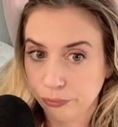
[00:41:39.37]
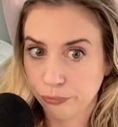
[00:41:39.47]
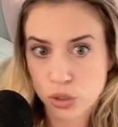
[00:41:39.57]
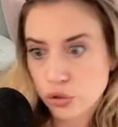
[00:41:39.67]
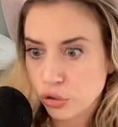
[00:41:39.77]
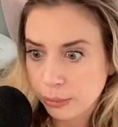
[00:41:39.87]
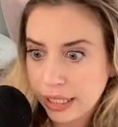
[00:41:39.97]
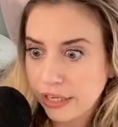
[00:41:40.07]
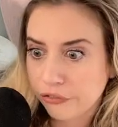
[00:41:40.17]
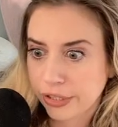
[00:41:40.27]
social
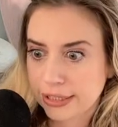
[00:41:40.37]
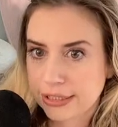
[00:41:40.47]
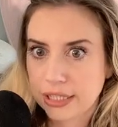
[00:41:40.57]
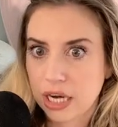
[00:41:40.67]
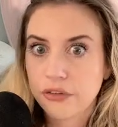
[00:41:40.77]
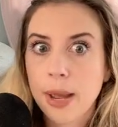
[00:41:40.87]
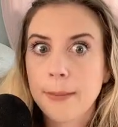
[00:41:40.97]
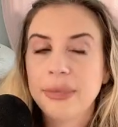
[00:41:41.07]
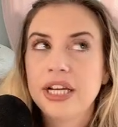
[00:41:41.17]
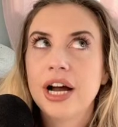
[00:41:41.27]
media for this stuff,
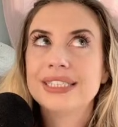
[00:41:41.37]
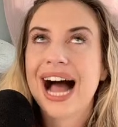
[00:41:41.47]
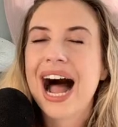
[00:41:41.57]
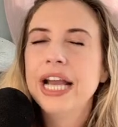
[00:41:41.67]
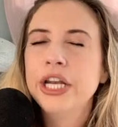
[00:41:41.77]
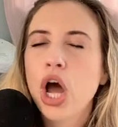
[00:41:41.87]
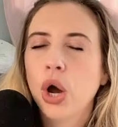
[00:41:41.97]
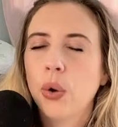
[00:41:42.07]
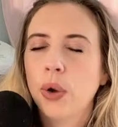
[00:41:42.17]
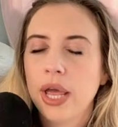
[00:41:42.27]
because I
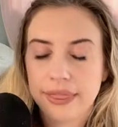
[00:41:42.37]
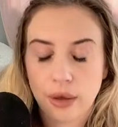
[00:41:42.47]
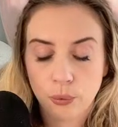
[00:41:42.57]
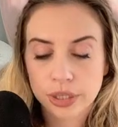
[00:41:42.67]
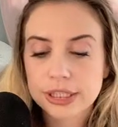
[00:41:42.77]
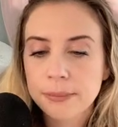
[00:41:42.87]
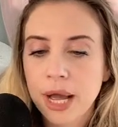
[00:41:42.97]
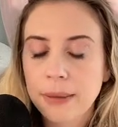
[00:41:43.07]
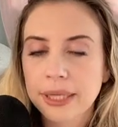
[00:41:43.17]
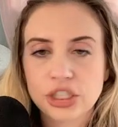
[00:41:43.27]
know that once the
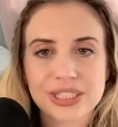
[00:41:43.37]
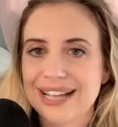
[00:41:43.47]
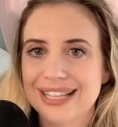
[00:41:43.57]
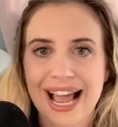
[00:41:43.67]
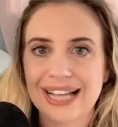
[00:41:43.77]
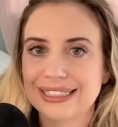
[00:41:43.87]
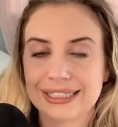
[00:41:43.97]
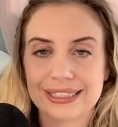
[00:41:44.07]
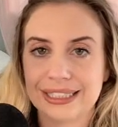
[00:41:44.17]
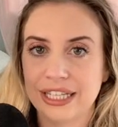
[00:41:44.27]
public just has
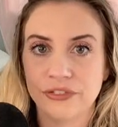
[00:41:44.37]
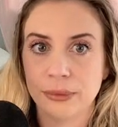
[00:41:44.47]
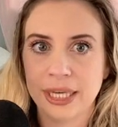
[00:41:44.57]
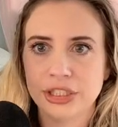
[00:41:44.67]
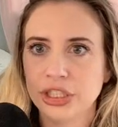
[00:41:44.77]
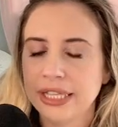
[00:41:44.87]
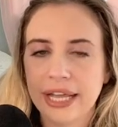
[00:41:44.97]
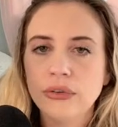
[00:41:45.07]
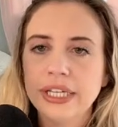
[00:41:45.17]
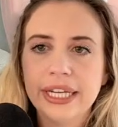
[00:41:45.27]
access to the information, they
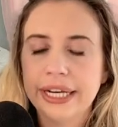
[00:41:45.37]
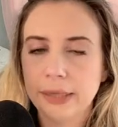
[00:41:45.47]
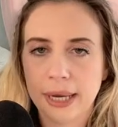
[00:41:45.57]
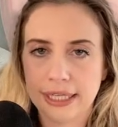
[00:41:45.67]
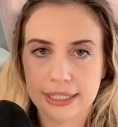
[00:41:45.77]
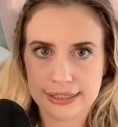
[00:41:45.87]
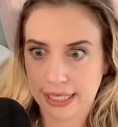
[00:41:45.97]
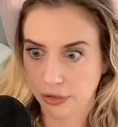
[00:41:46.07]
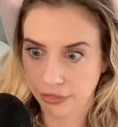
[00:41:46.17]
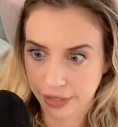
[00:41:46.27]
don't need anybody to
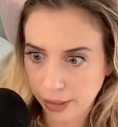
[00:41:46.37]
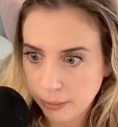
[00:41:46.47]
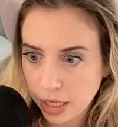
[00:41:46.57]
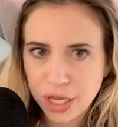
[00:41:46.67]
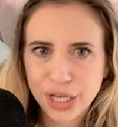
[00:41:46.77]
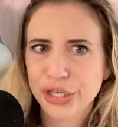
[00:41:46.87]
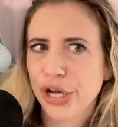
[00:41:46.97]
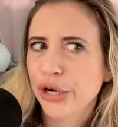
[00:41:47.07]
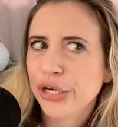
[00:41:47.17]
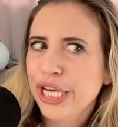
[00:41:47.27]
tell them.
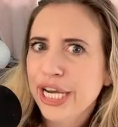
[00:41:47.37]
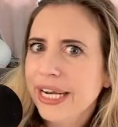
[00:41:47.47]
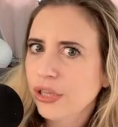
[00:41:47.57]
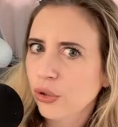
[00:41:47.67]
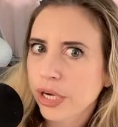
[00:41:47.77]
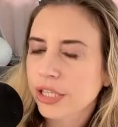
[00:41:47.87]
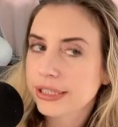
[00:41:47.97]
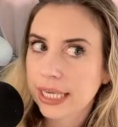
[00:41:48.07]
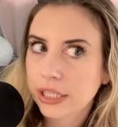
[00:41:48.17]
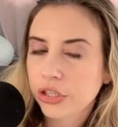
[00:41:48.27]
Y'all don't need any lawyer
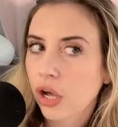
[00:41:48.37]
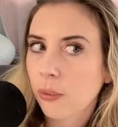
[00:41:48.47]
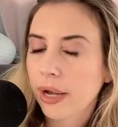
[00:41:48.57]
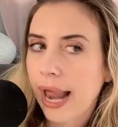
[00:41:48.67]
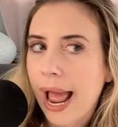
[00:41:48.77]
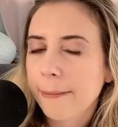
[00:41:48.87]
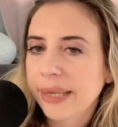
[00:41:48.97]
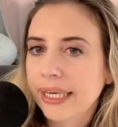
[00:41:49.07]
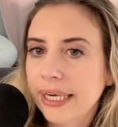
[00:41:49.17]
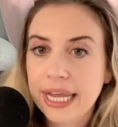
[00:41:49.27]
telling y'all what
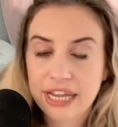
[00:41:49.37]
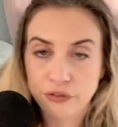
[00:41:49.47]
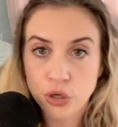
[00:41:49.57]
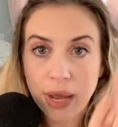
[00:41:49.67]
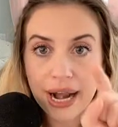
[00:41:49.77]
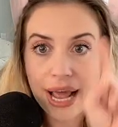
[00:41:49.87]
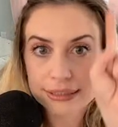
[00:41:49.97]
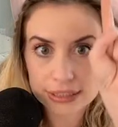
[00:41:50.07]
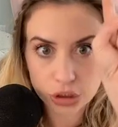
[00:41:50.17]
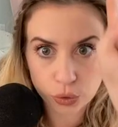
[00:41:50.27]
happened. If you had
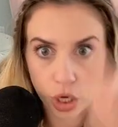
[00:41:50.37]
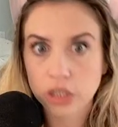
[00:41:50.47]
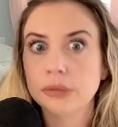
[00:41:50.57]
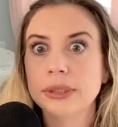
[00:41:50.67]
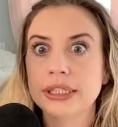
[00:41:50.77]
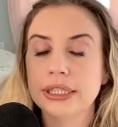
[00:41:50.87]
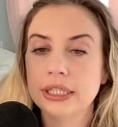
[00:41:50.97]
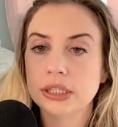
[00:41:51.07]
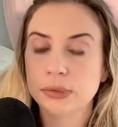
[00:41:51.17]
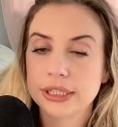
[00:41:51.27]
access to 100% of
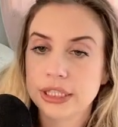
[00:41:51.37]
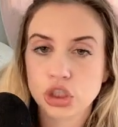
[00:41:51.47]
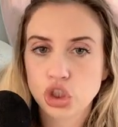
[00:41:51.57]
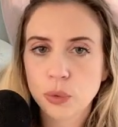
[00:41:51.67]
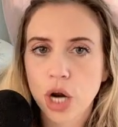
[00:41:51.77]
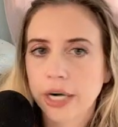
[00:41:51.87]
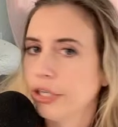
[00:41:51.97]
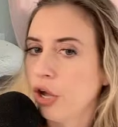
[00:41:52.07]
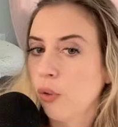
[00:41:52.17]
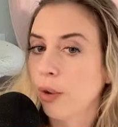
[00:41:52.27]
these proceedings, you would already
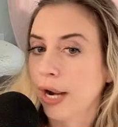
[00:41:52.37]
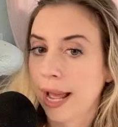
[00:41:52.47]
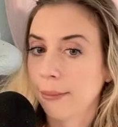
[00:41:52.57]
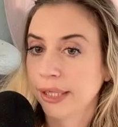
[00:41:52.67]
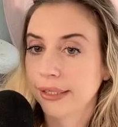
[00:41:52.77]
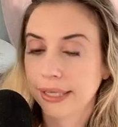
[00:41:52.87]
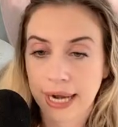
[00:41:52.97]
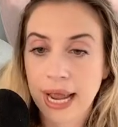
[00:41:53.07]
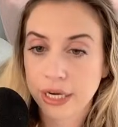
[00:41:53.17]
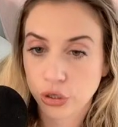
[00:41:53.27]
know what happened. And
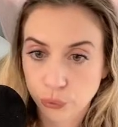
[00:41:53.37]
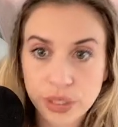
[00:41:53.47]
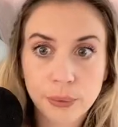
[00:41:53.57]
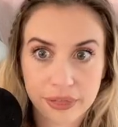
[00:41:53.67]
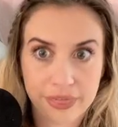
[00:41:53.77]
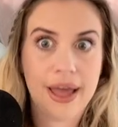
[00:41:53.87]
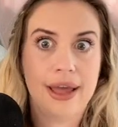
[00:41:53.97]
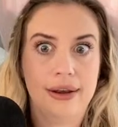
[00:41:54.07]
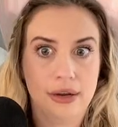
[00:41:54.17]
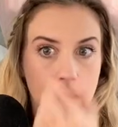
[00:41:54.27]
I agree with that
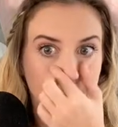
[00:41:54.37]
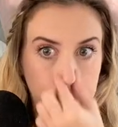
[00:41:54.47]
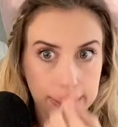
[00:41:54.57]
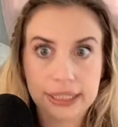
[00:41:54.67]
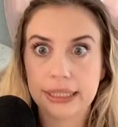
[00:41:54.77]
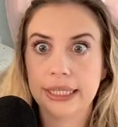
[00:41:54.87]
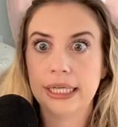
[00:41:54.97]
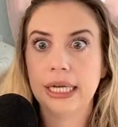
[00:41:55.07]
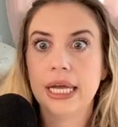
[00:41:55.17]
completely.